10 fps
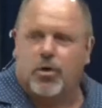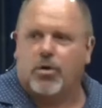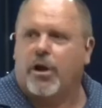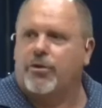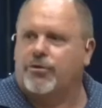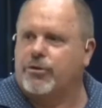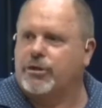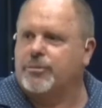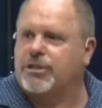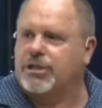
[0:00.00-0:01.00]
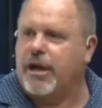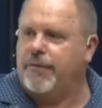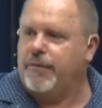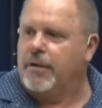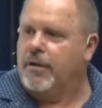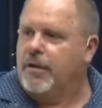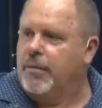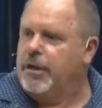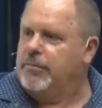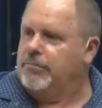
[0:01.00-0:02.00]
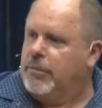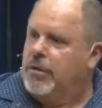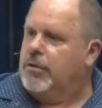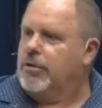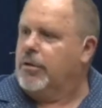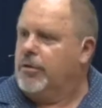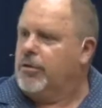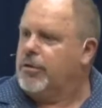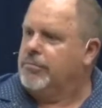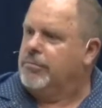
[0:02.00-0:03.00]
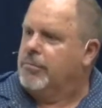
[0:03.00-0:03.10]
We all go through some stuff. I mean, look at look at